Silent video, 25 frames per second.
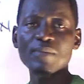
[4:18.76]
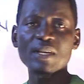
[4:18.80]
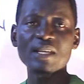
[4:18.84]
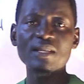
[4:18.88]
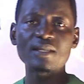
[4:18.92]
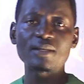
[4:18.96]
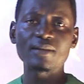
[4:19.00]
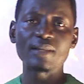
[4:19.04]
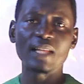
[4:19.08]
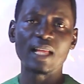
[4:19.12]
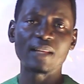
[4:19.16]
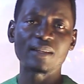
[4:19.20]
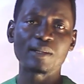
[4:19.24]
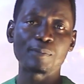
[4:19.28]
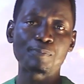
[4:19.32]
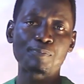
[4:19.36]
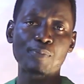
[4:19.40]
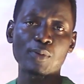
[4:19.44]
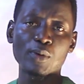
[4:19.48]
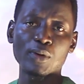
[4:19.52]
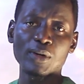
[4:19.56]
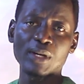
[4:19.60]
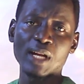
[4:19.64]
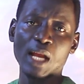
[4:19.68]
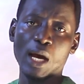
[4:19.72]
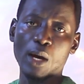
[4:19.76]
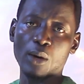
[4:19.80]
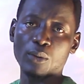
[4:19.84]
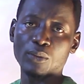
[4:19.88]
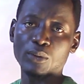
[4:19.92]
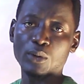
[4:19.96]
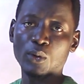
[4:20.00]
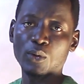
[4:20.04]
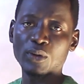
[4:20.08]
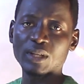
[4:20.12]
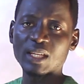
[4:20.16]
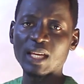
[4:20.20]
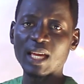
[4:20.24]
means that the pronoun,
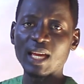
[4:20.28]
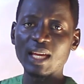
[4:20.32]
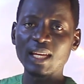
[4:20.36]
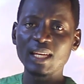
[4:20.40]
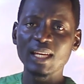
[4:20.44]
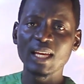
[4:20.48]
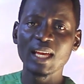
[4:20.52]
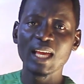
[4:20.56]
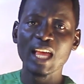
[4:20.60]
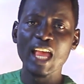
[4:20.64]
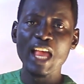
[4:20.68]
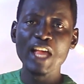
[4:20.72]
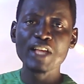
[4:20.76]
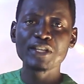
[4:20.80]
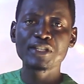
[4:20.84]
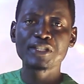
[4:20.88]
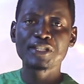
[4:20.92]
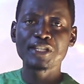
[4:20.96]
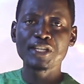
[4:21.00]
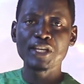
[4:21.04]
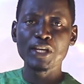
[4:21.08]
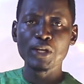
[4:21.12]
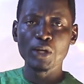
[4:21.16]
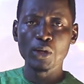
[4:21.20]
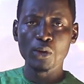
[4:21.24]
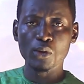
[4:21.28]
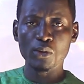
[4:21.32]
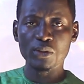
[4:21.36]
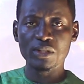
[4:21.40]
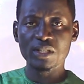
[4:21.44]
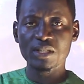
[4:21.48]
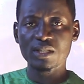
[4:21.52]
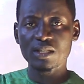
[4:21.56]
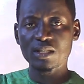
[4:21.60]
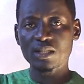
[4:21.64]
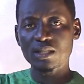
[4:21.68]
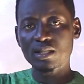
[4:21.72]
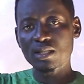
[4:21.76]
okay, is
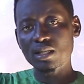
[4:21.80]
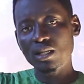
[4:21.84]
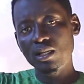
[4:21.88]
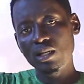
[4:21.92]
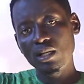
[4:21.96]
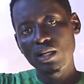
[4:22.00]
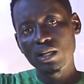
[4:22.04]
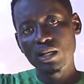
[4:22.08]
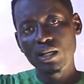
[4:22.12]
used